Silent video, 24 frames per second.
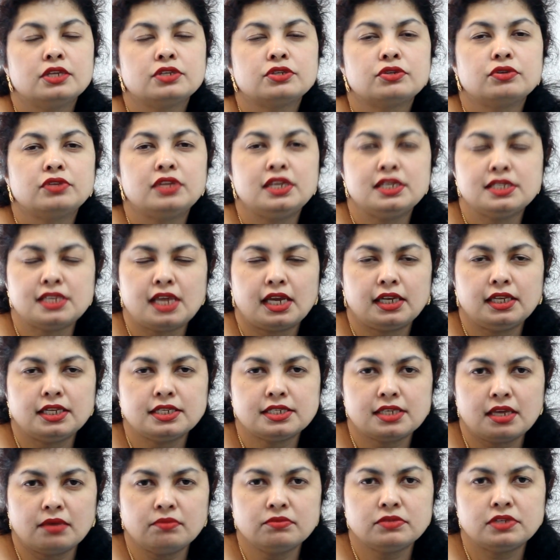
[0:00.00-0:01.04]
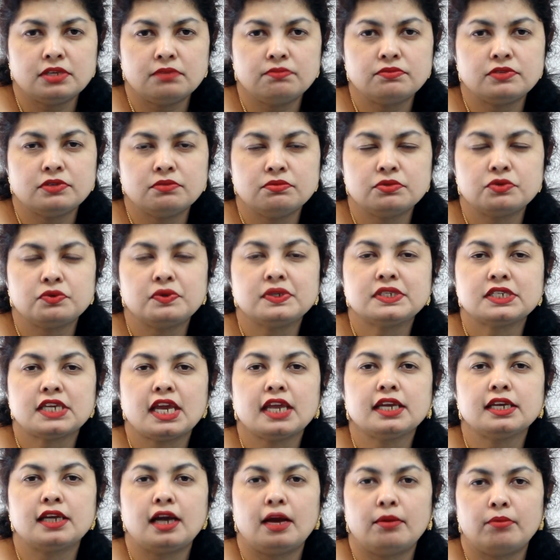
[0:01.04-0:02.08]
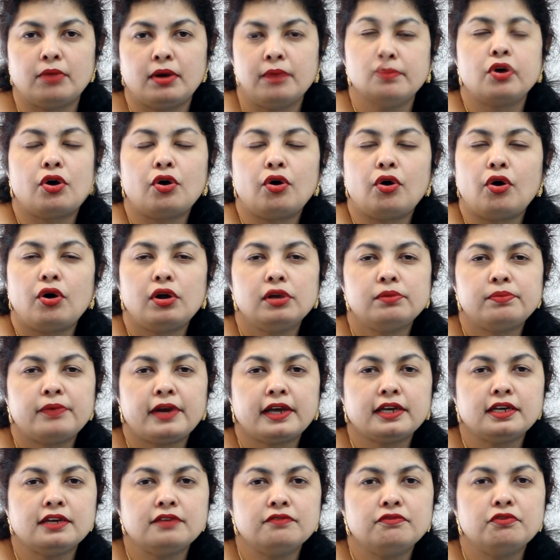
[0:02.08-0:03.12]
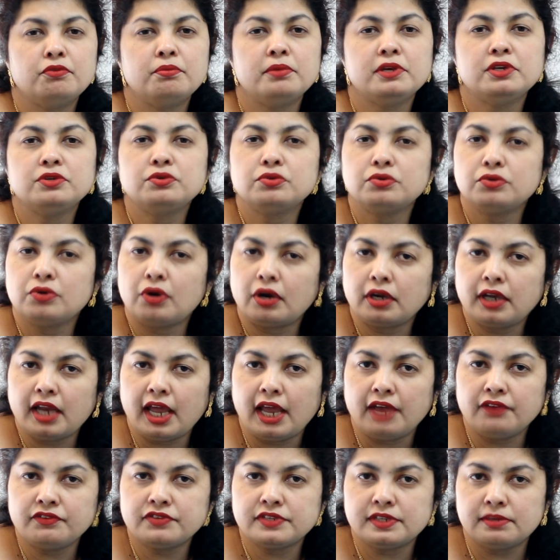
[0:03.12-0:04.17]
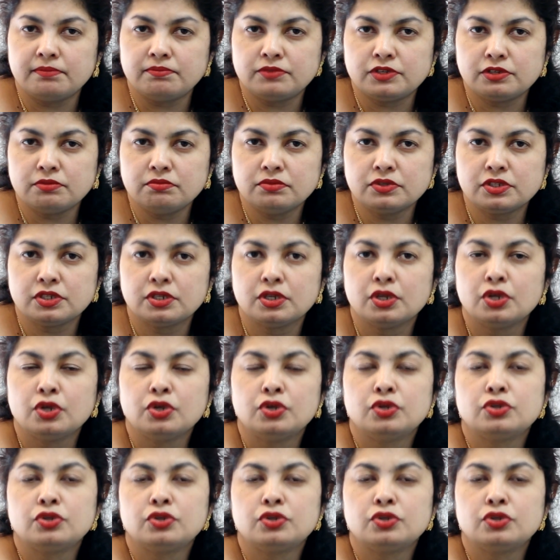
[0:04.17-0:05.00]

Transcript: So these are the some symptoms which can come up. All pregnant women do not have symptoms.